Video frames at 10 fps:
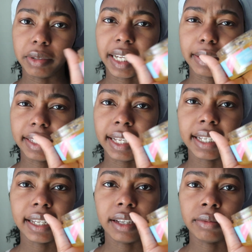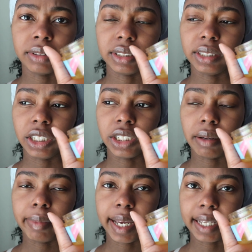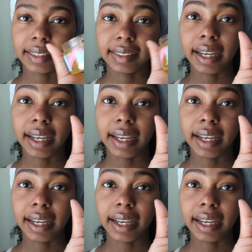but I think it was TJ Maxx.